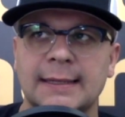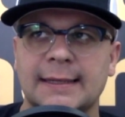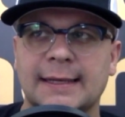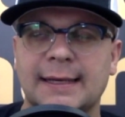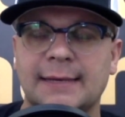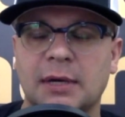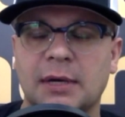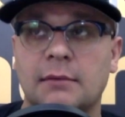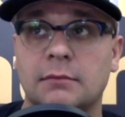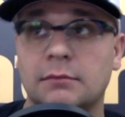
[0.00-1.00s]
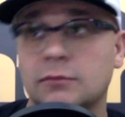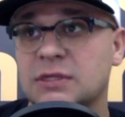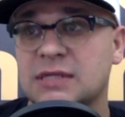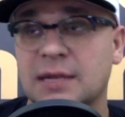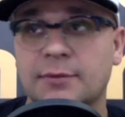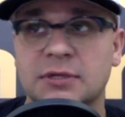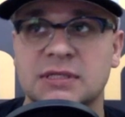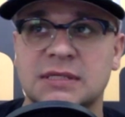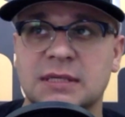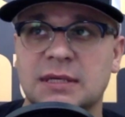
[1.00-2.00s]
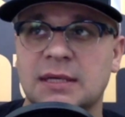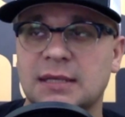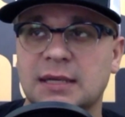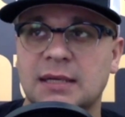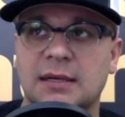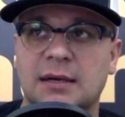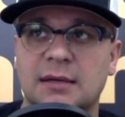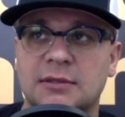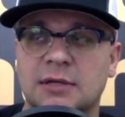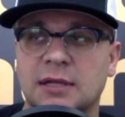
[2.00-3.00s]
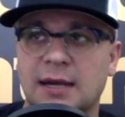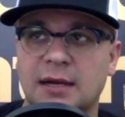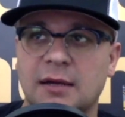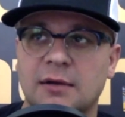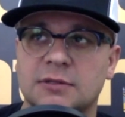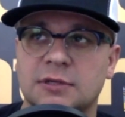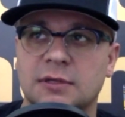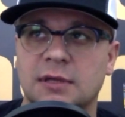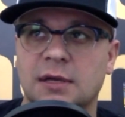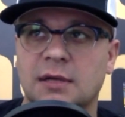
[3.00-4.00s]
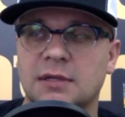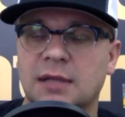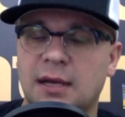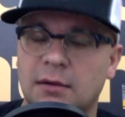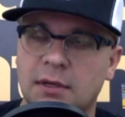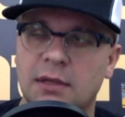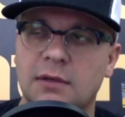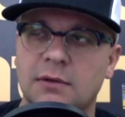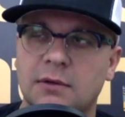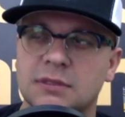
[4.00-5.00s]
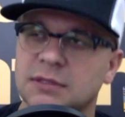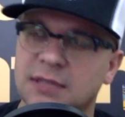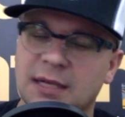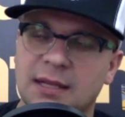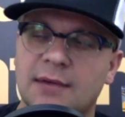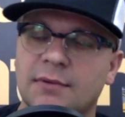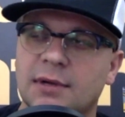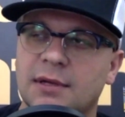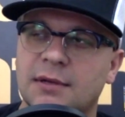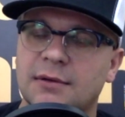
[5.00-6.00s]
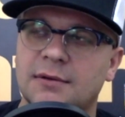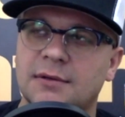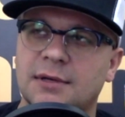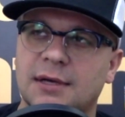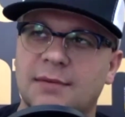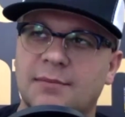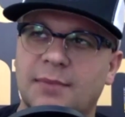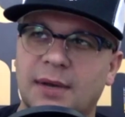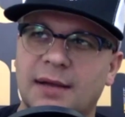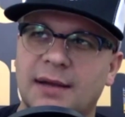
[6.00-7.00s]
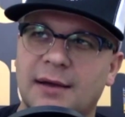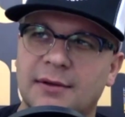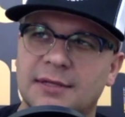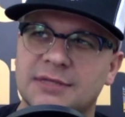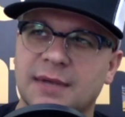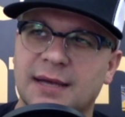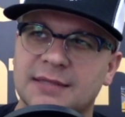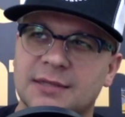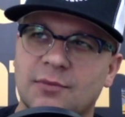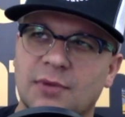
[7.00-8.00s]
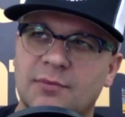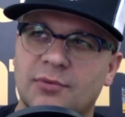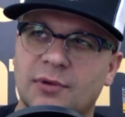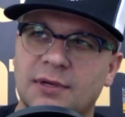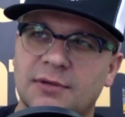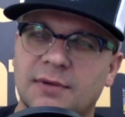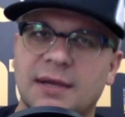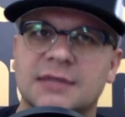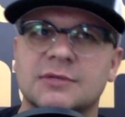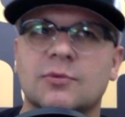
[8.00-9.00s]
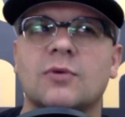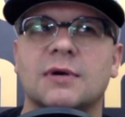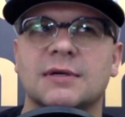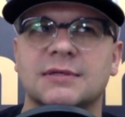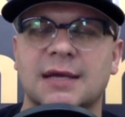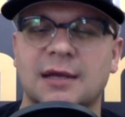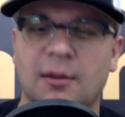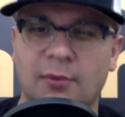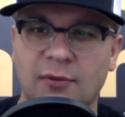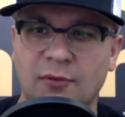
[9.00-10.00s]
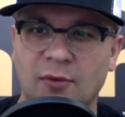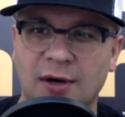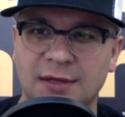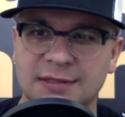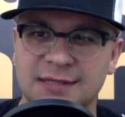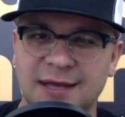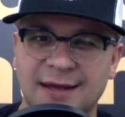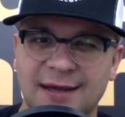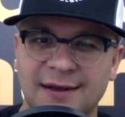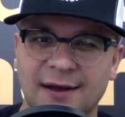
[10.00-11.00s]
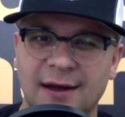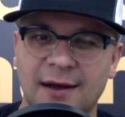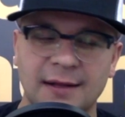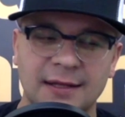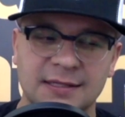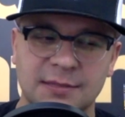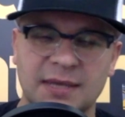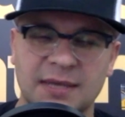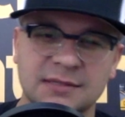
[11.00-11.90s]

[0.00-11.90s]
it, but we stayed persistent and did it. Uh, took a lot of arrows early on, took a lot of ridicule, still take a lot of ridicule. Um, but now at least we got something we can point to. We got some awards hanging up on the walls and uh, some best,